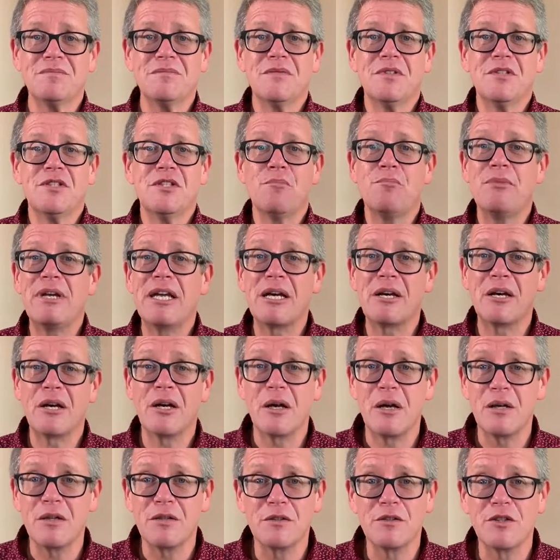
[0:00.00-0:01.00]
to be
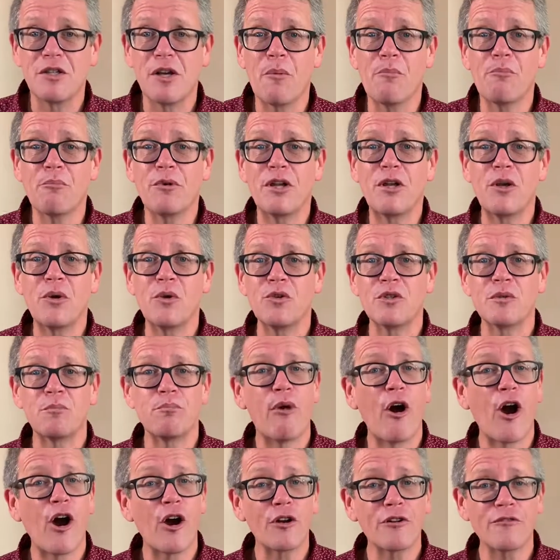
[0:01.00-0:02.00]
a, somebody who's
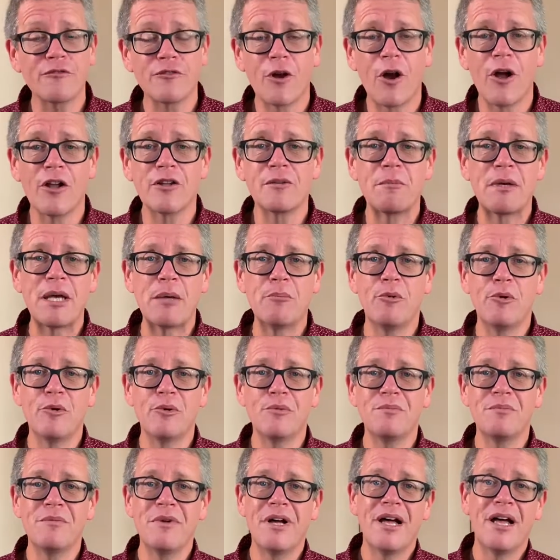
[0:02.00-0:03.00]
part of God's people,
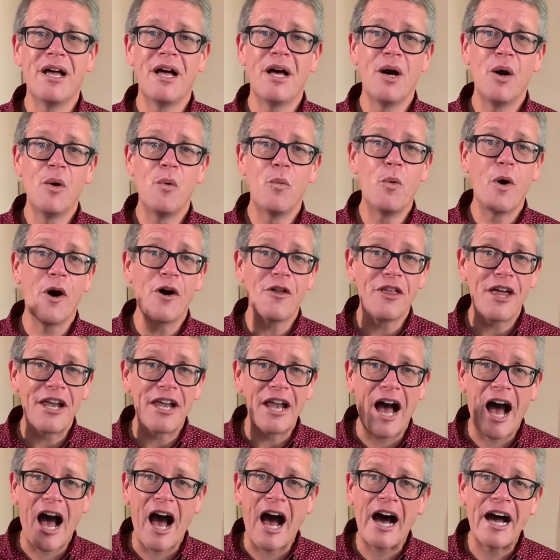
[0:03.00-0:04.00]
well, then
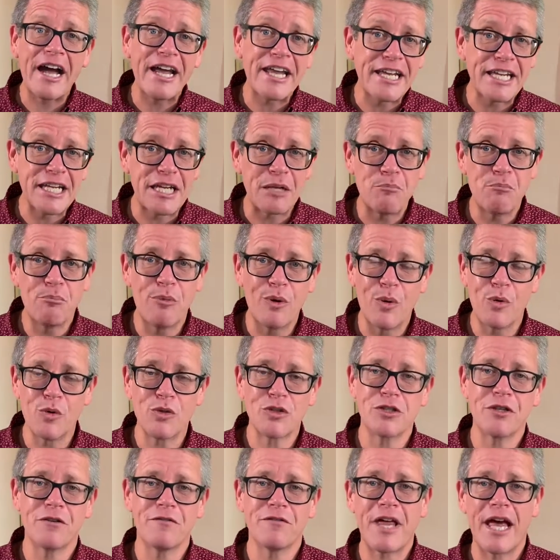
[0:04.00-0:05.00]
I can
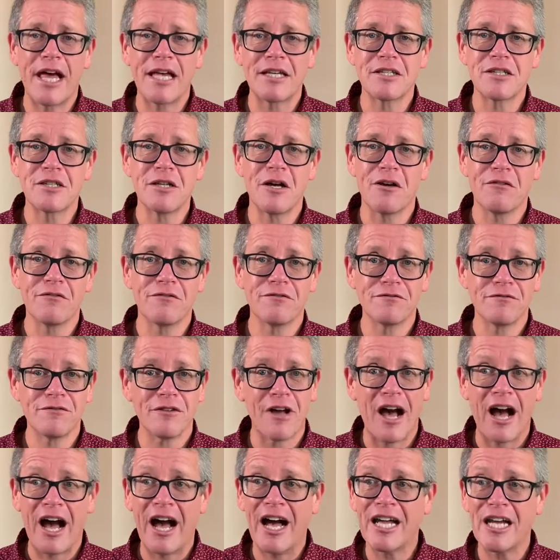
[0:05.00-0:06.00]
boast of that stuff.
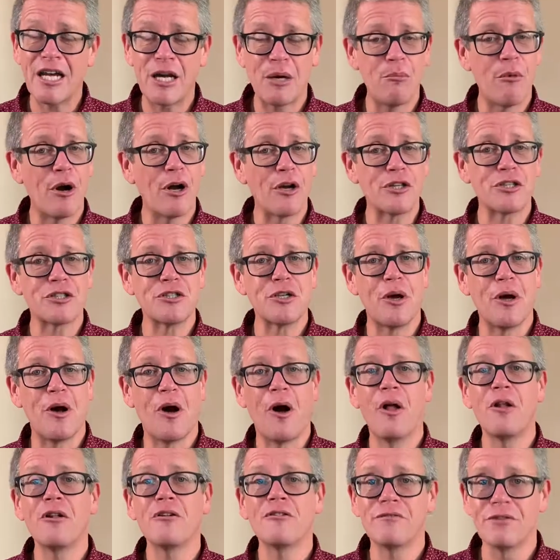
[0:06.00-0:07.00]
I, amongst
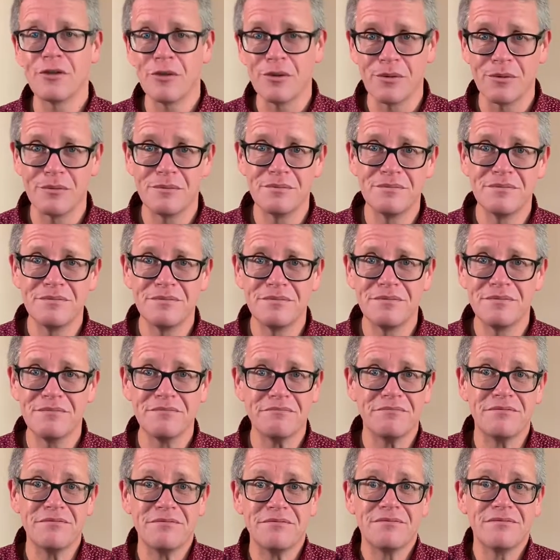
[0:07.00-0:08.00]
all of you,
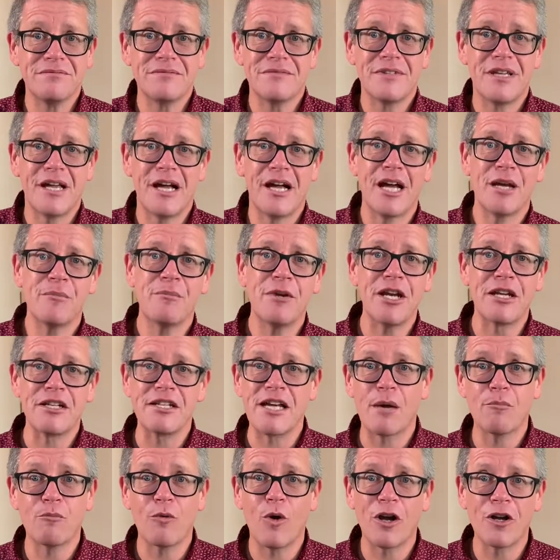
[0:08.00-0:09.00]
I'm it.
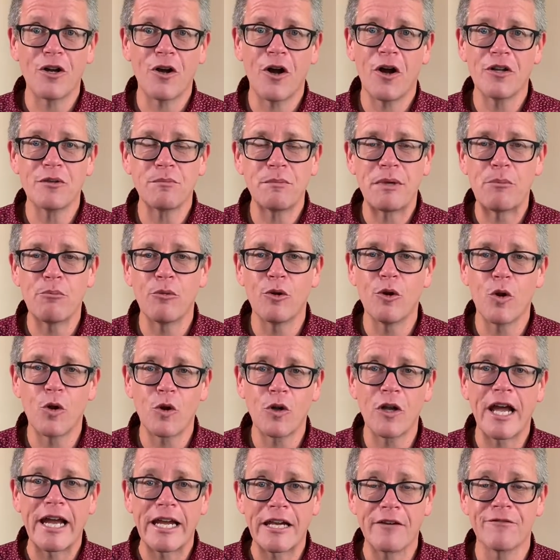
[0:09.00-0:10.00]
I'm what God's people look
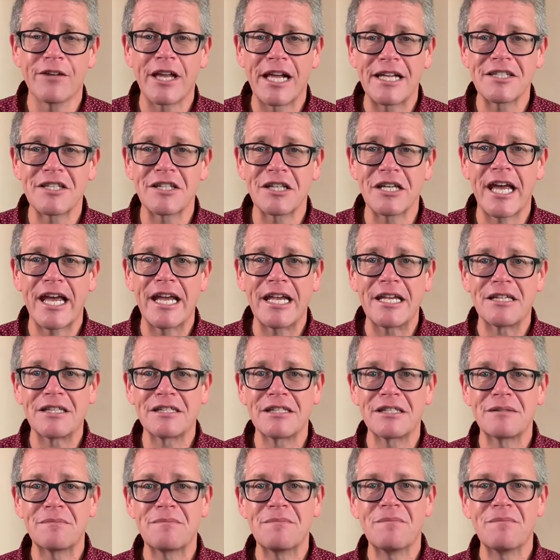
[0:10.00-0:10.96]
like if that's the case.